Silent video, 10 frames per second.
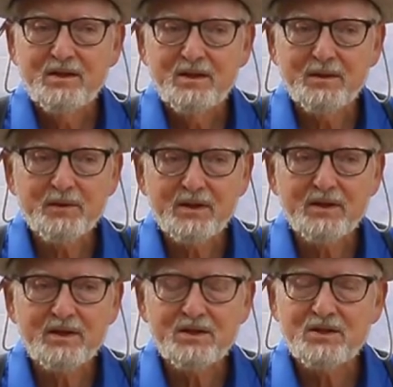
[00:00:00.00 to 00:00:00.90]

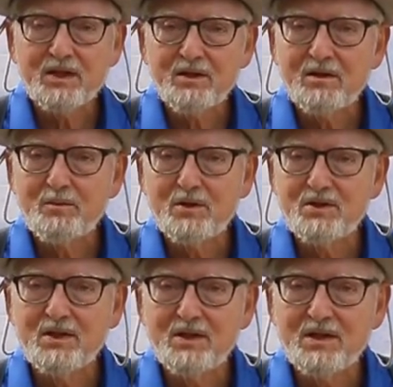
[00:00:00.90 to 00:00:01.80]
Typically, the secular
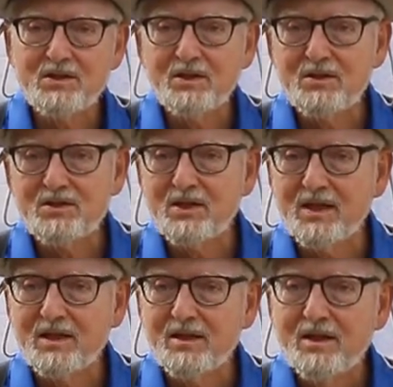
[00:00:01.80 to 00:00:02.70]
person doesn't
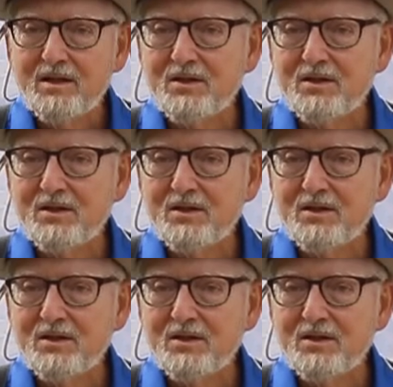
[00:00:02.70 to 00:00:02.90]
understand,